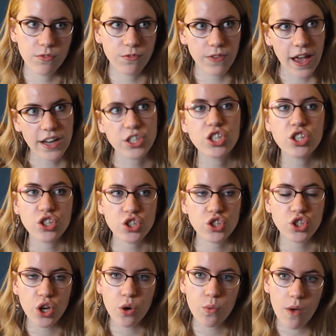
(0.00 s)
fashion
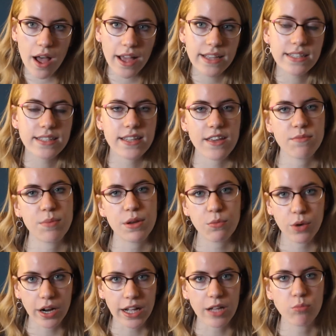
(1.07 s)
show wise. They've been
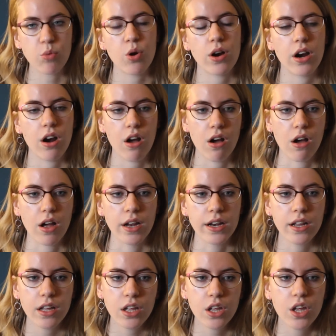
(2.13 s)
working more
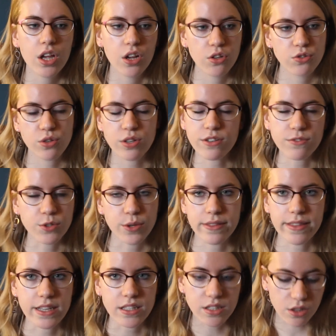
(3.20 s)
on sort of doing
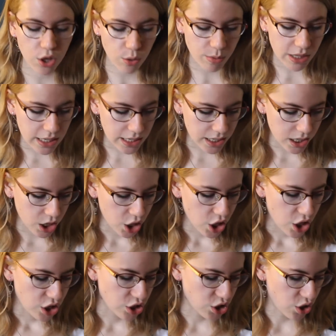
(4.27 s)
things globally.
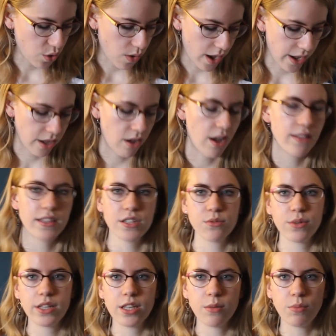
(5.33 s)
So I got this
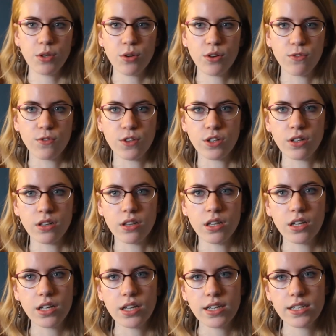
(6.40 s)
really beautiful
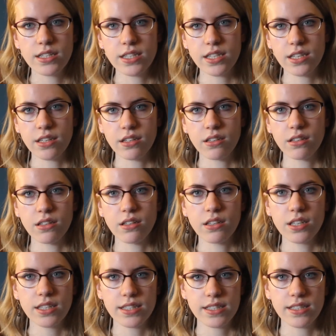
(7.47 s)
teal
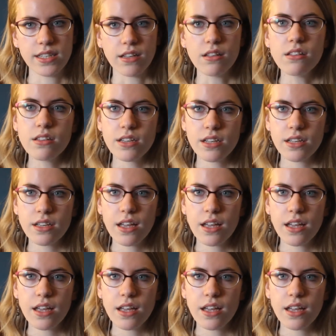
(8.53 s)
silk,